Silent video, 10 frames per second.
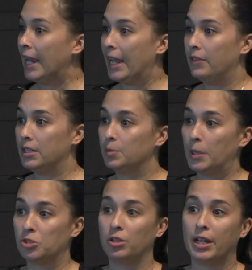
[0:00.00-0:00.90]
And they
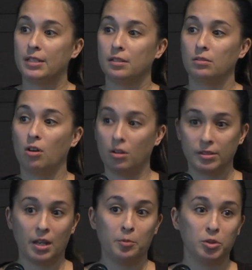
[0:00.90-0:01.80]
specialize in
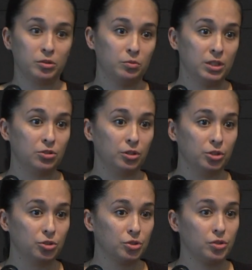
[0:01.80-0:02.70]
Alzheimer's
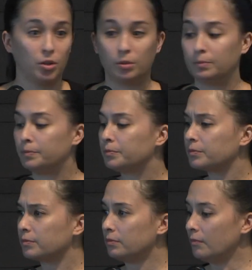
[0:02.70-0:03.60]
research. So
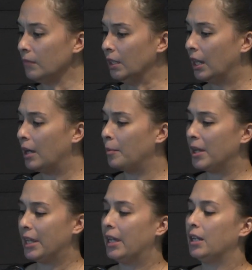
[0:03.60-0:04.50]

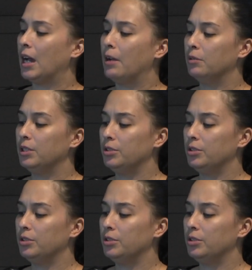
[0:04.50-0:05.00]
again, I would